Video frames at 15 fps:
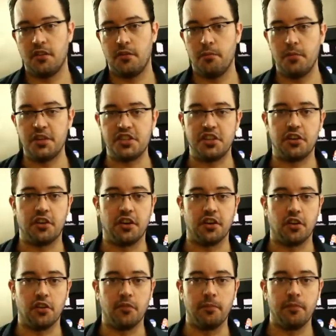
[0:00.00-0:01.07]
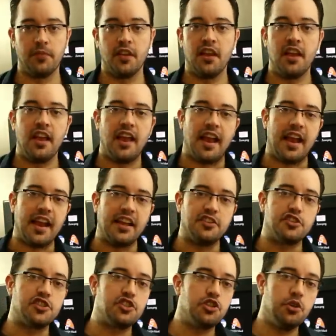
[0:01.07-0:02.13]
material and
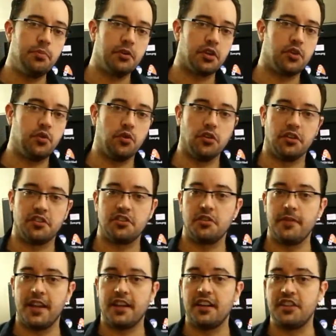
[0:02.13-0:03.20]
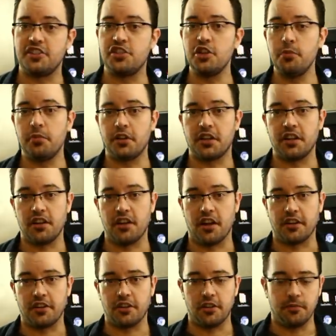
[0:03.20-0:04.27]
supercool it to make it a
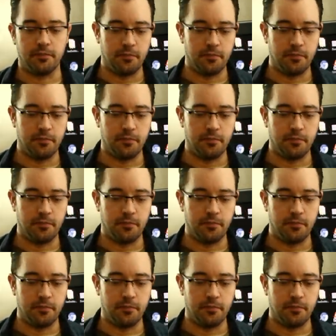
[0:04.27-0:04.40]
superconductor,